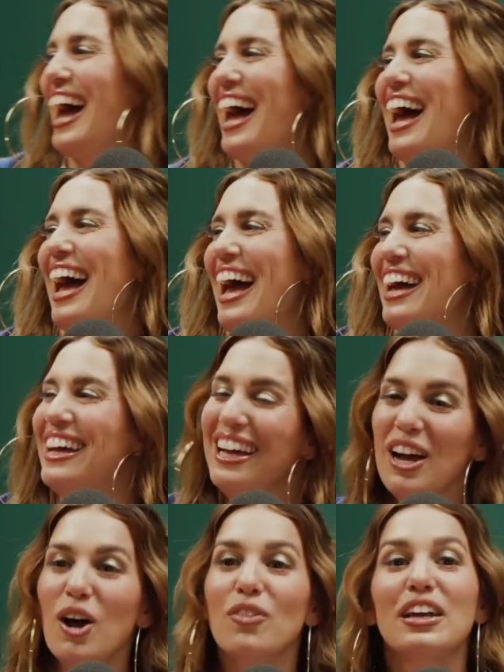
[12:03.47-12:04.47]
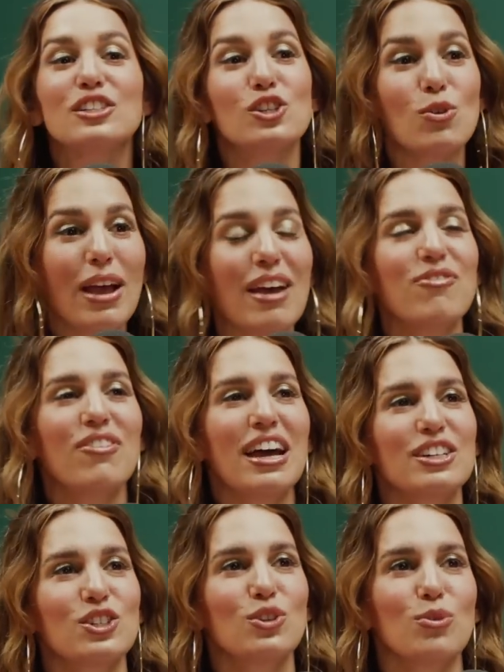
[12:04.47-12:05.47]
bigger. it's also they like, do have
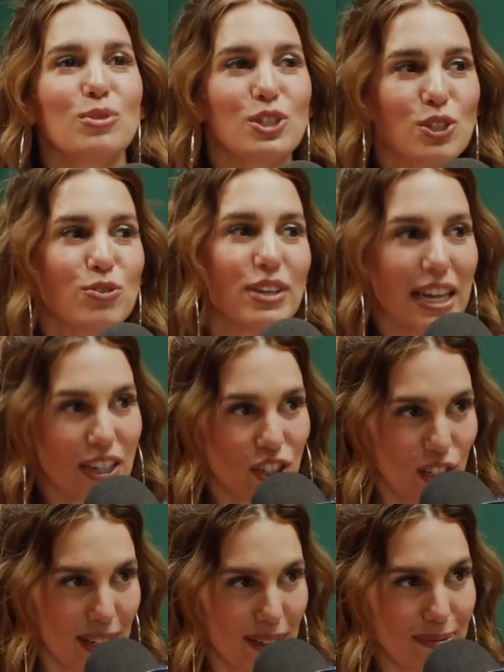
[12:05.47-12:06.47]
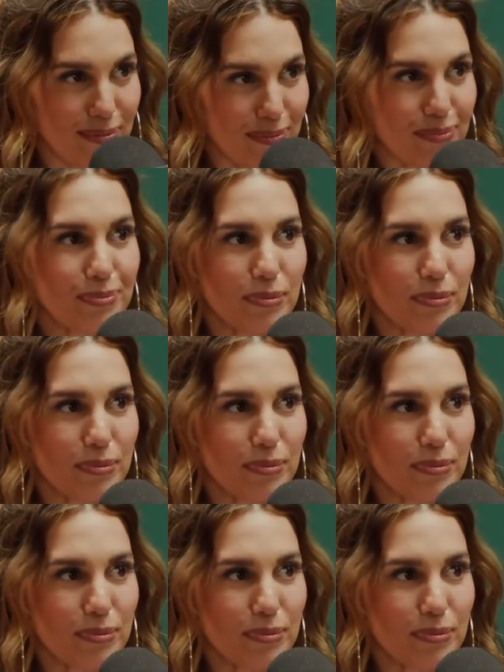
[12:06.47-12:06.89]
vaginal rejuvenation. Yes,